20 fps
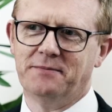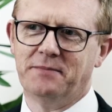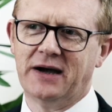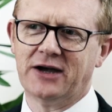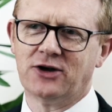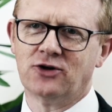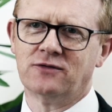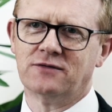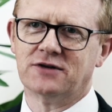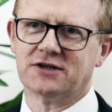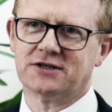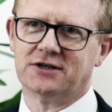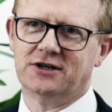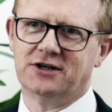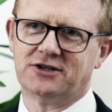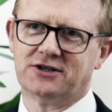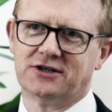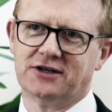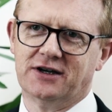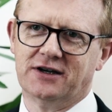My own
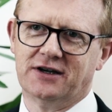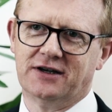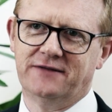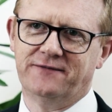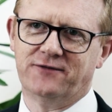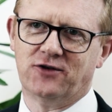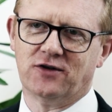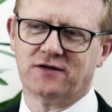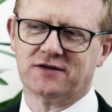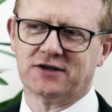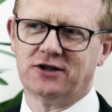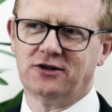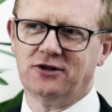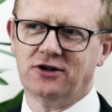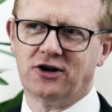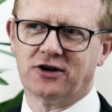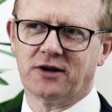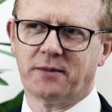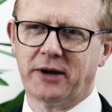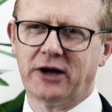research involves a
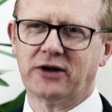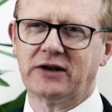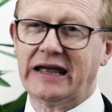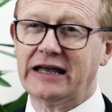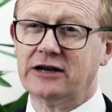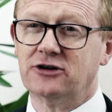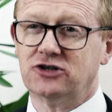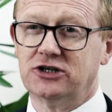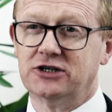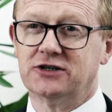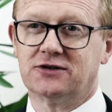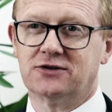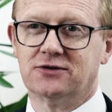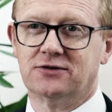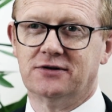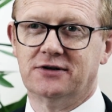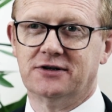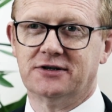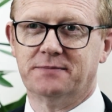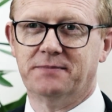lot about energy
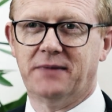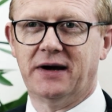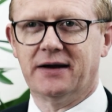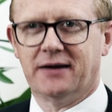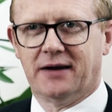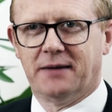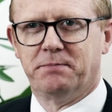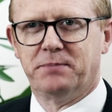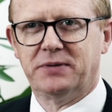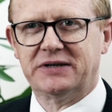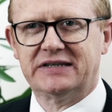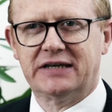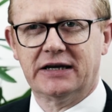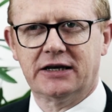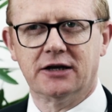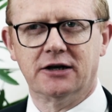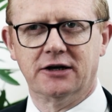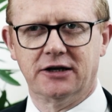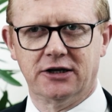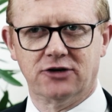storage, and I'm
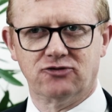particularly